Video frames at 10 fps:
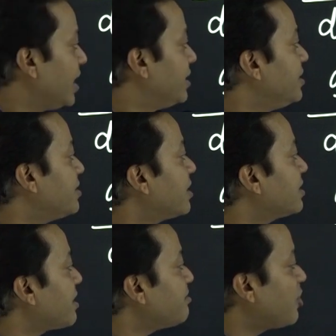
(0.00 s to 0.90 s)
these are
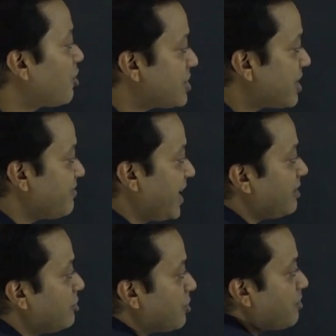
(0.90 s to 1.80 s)
some constant
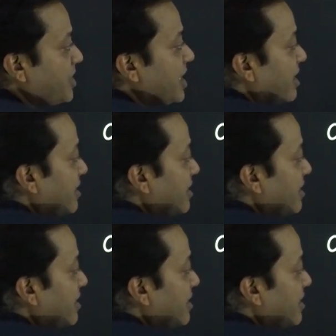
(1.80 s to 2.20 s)
value. So, we can